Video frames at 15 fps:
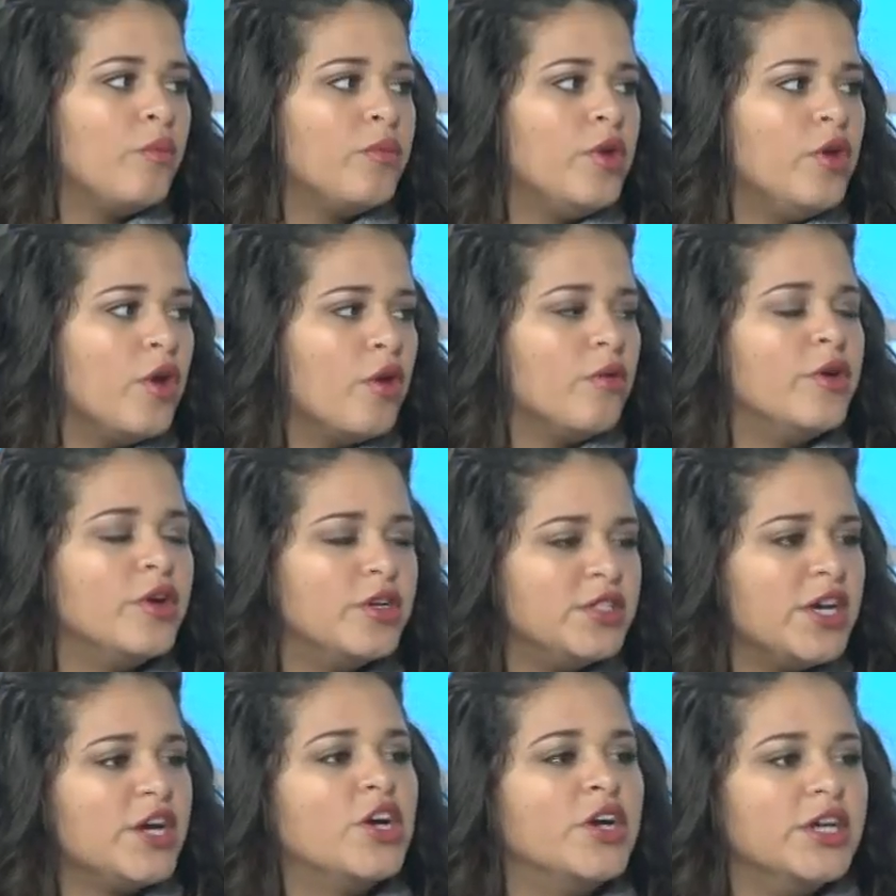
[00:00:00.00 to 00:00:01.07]
you know,
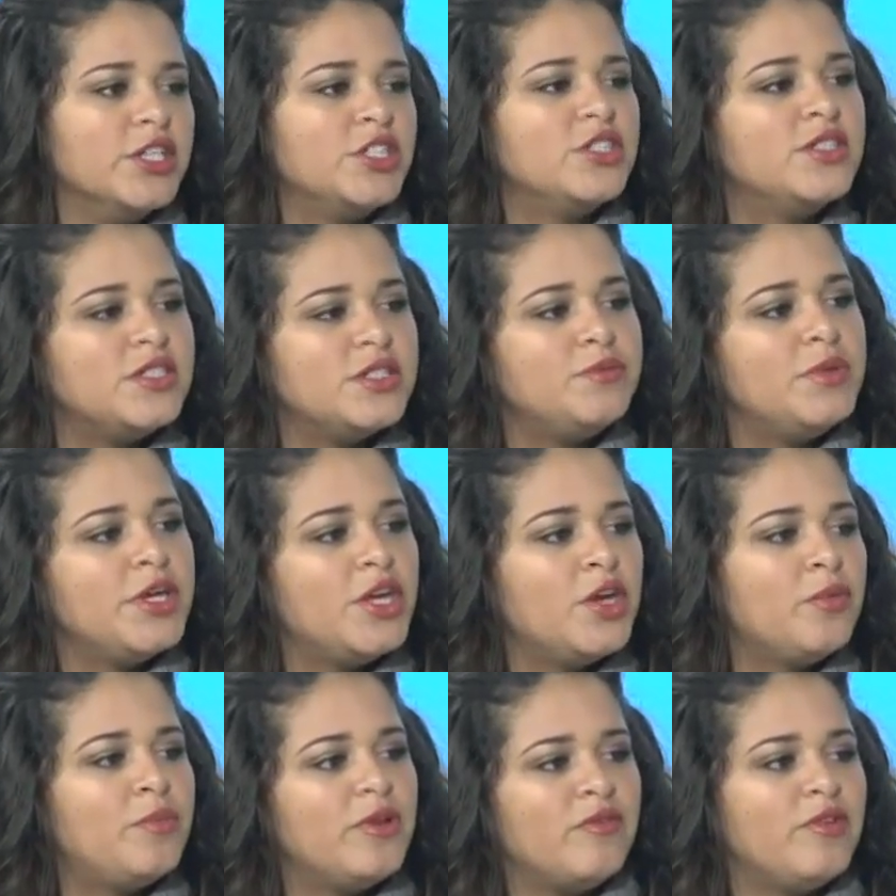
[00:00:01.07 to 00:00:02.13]
your decorations, it'd yeah. be
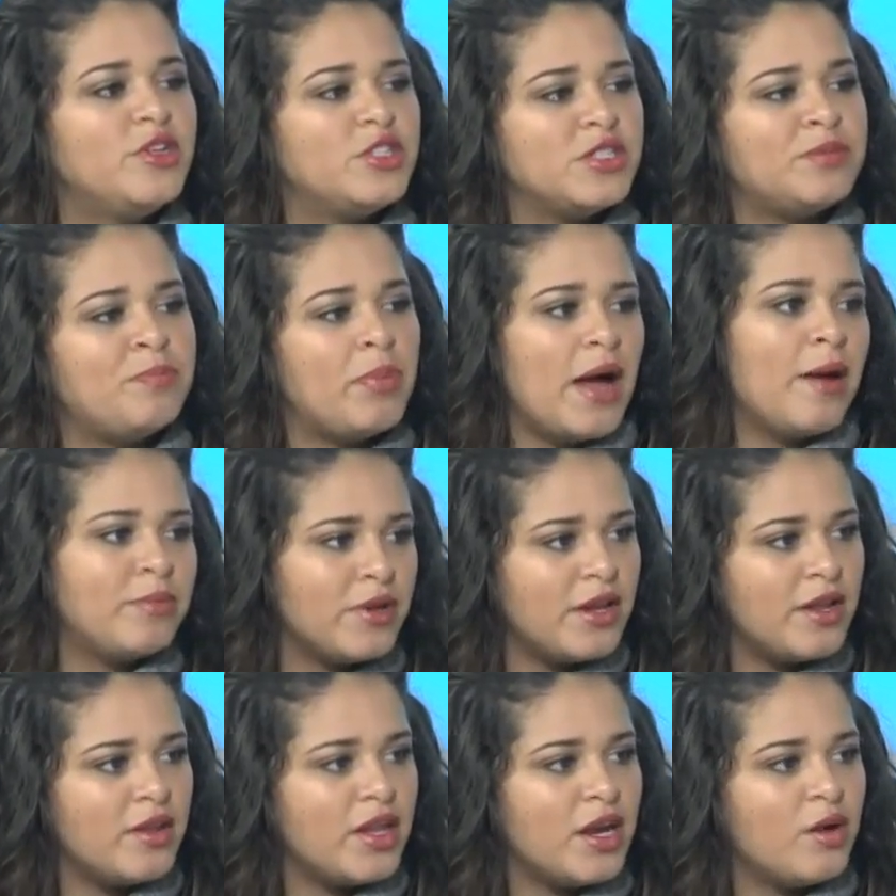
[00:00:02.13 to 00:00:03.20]
cute. But if you just popped
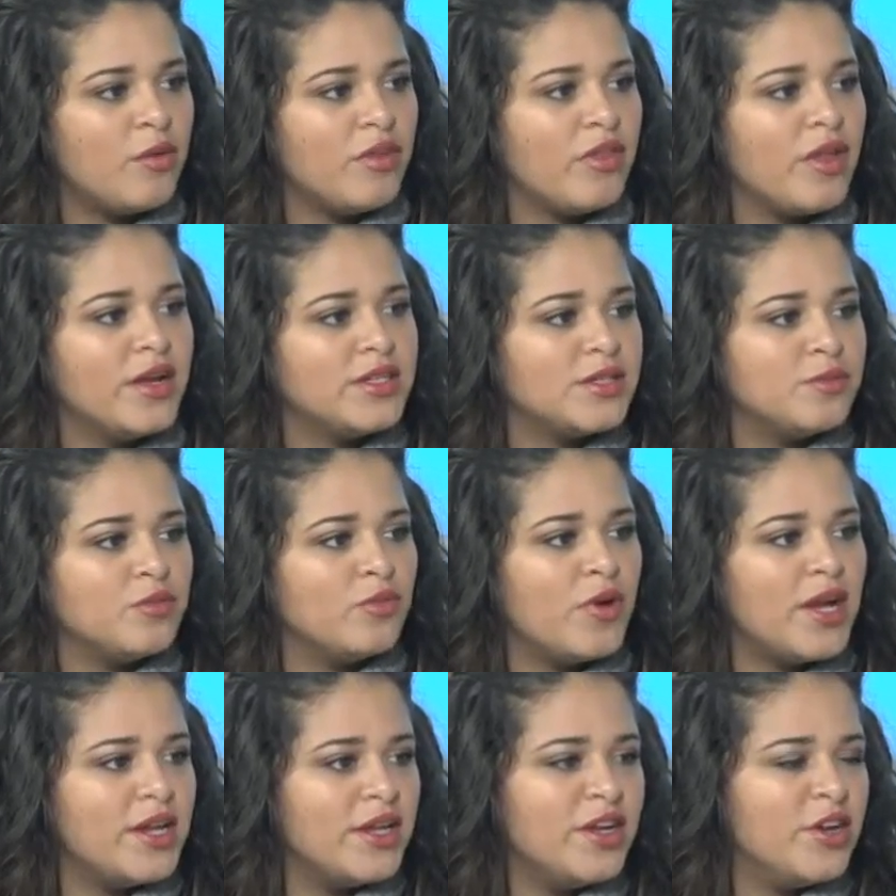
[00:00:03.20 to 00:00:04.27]
it in there with like some
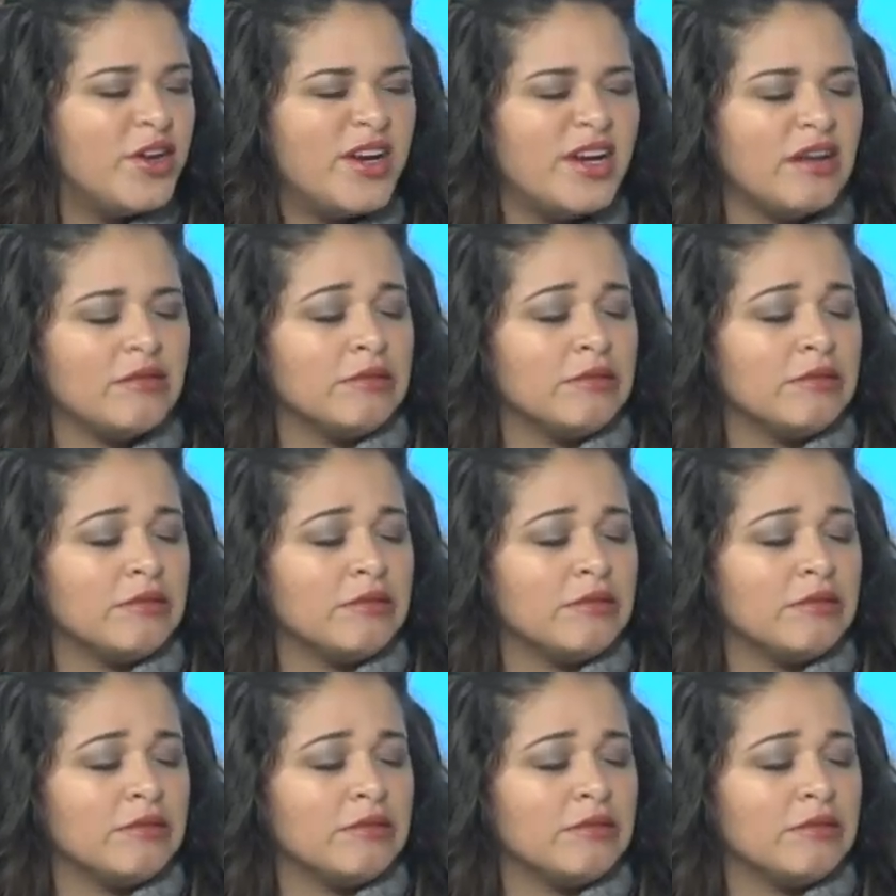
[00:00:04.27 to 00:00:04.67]
red and green, I'm